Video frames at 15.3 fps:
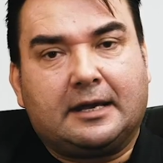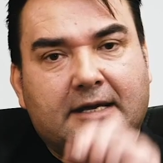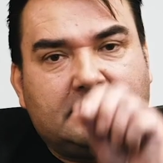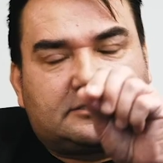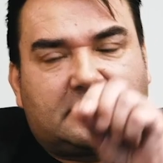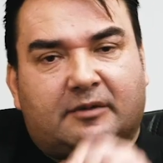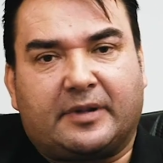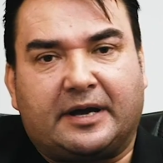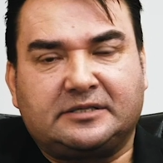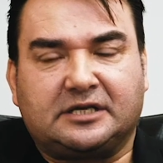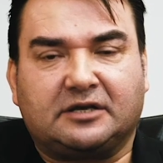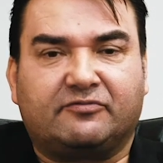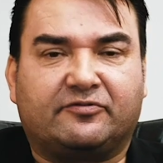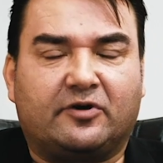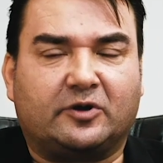Isn't that
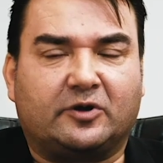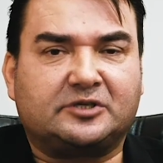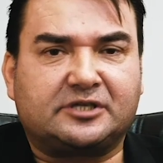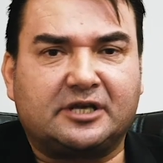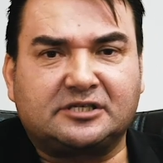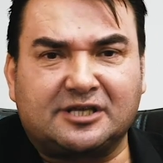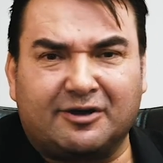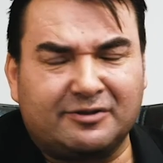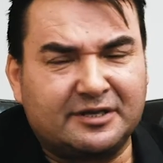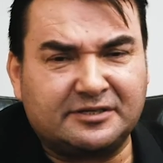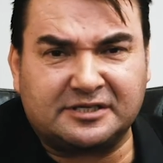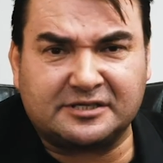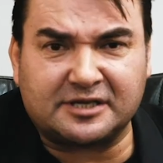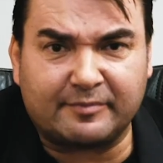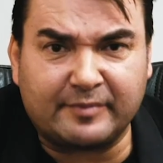amazing, folks? This
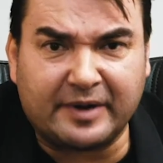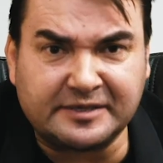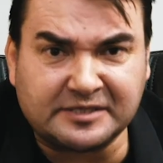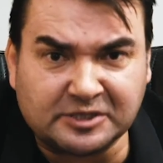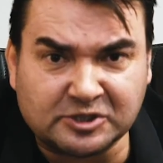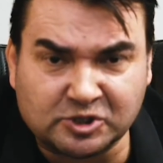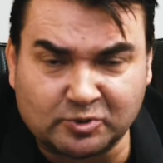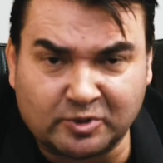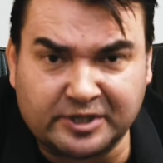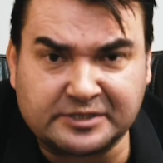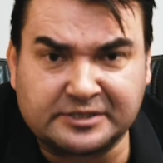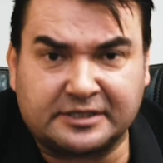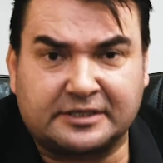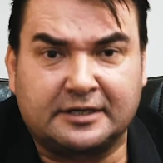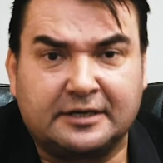is an amazing story,
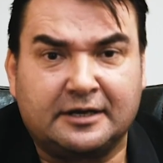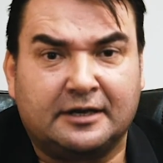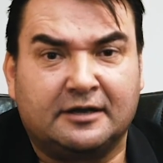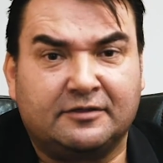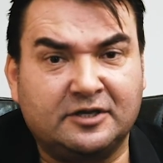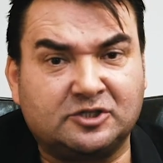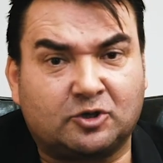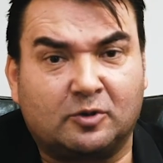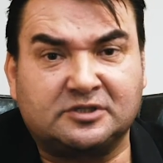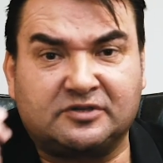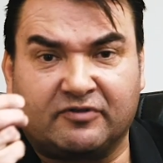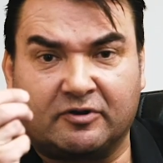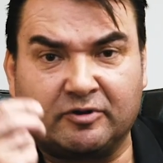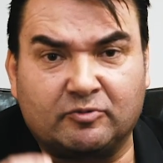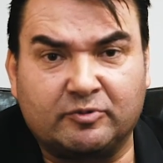isn't it? This girl's
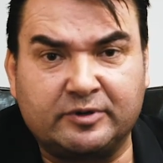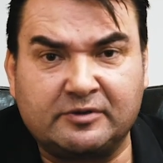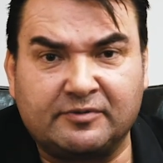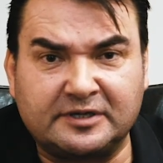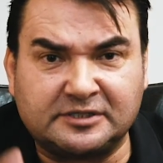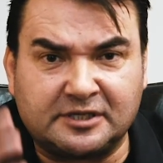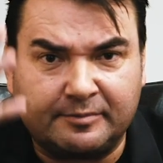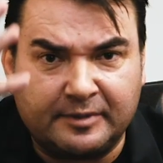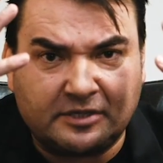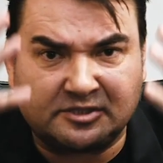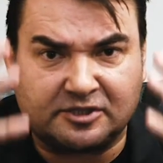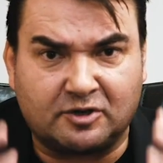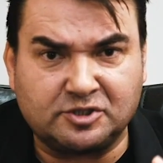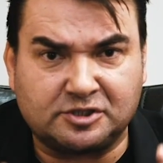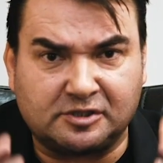very real. There's so many
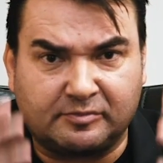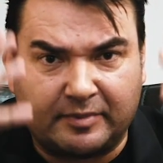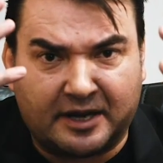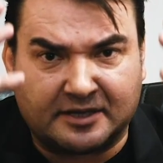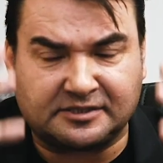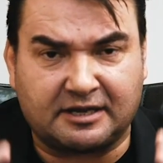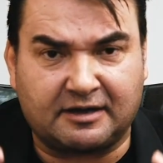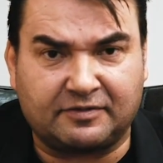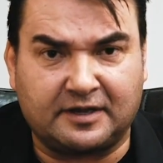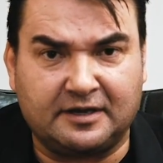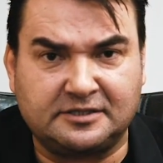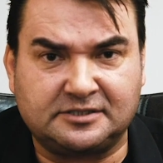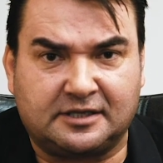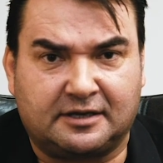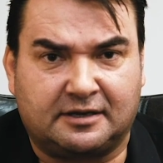social masks out there,
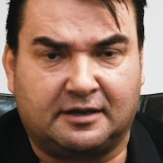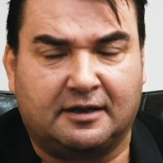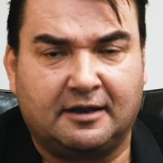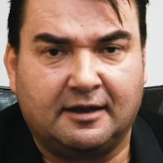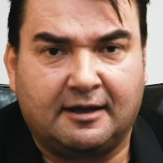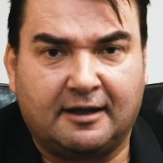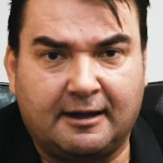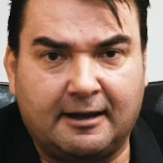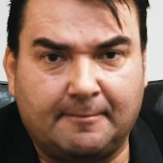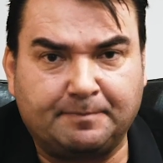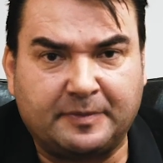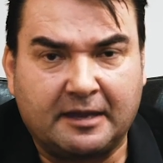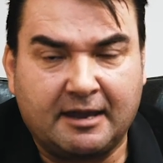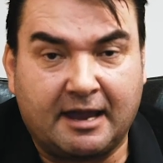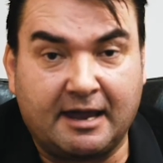isn't there?
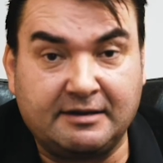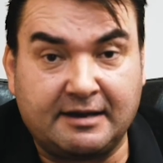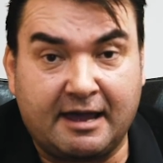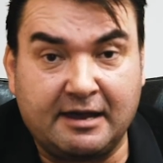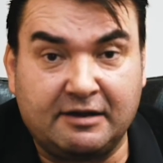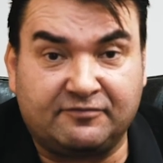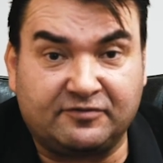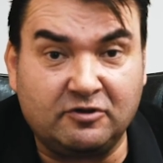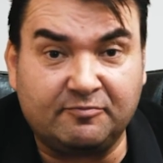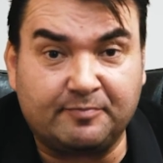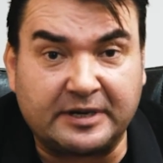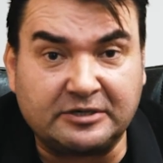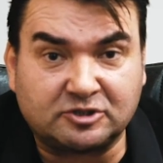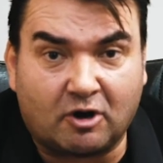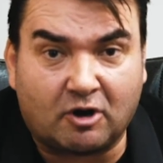And if you've
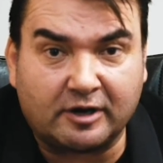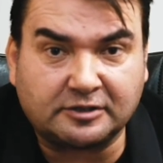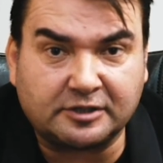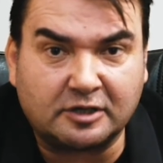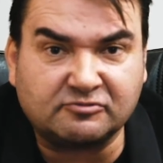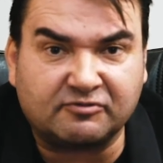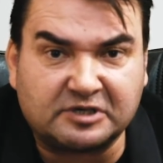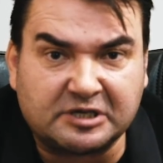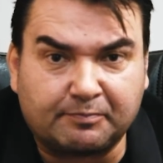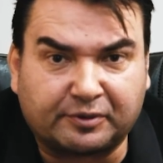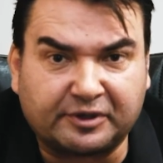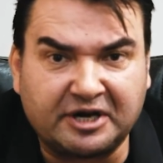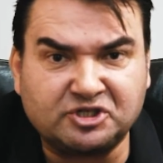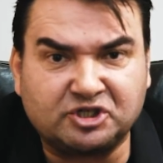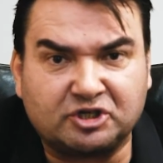been diagnosed with
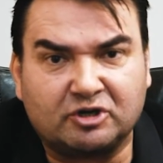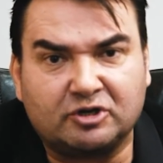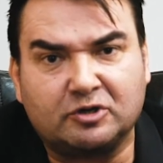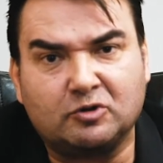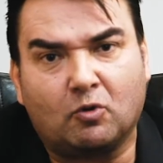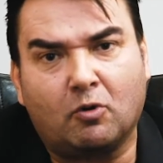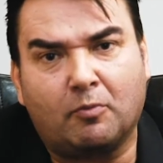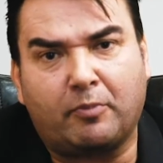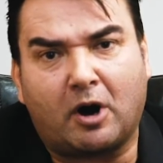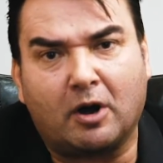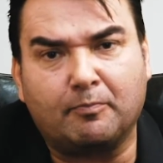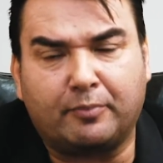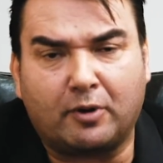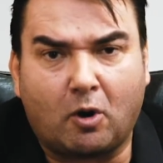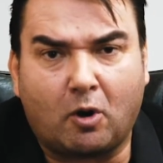depression or
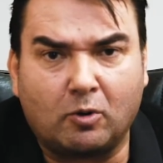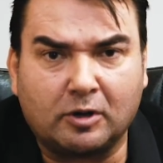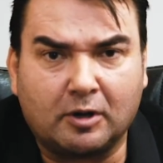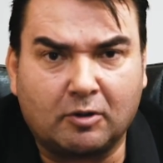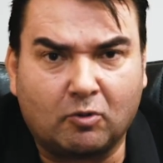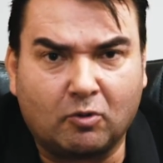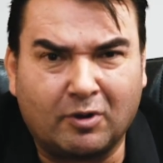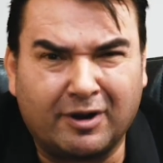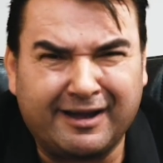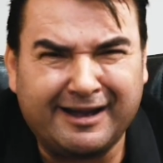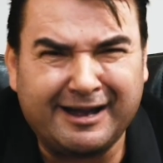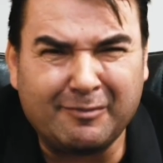bipolar or